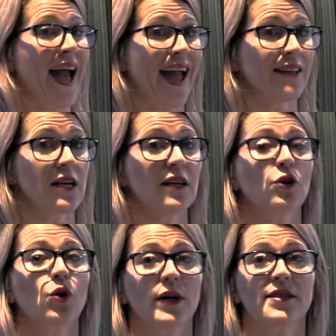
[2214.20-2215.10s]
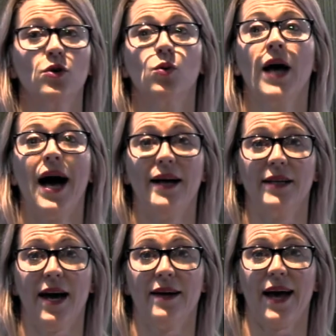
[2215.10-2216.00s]
and increase your
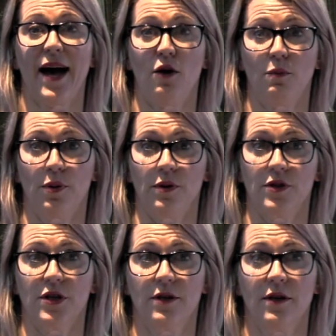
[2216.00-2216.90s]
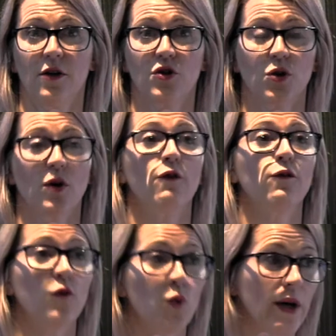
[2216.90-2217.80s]
cardiac output to
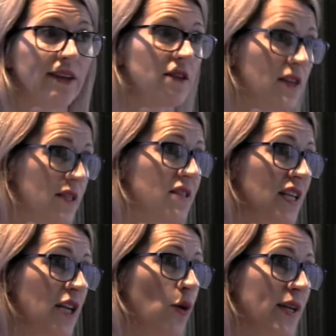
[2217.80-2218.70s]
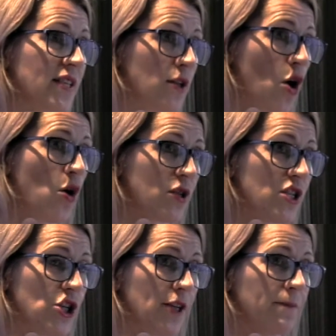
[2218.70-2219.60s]
avoid this decrease in
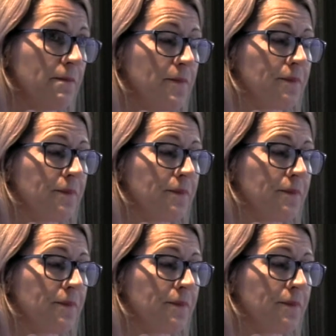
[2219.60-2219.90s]
oxygen.